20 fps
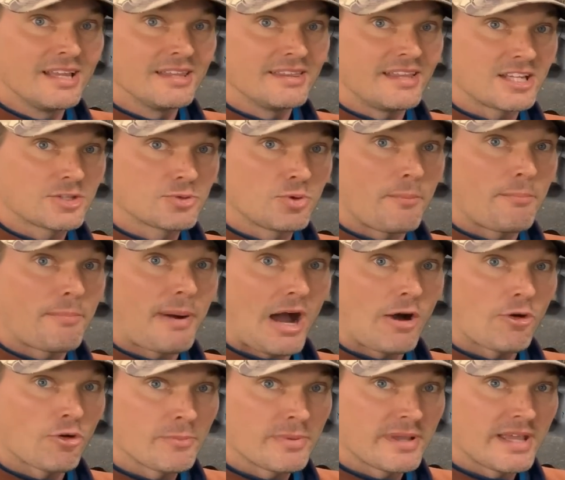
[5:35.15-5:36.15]
That's what
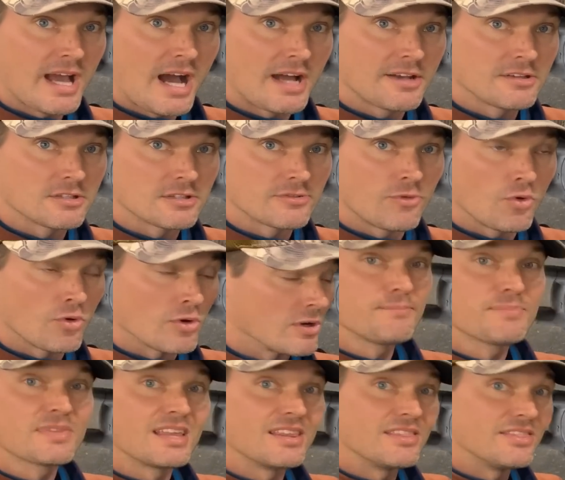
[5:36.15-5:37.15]
Power Beyond is for.
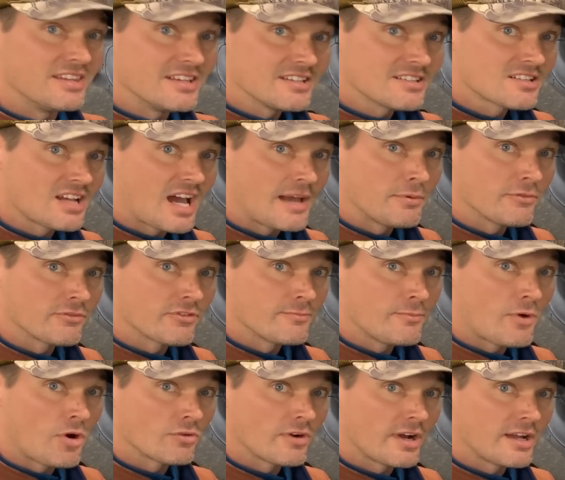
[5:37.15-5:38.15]
This type of
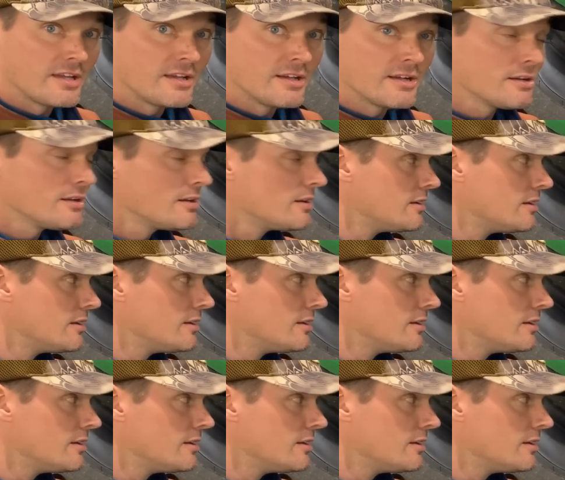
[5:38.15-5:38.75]
remote right here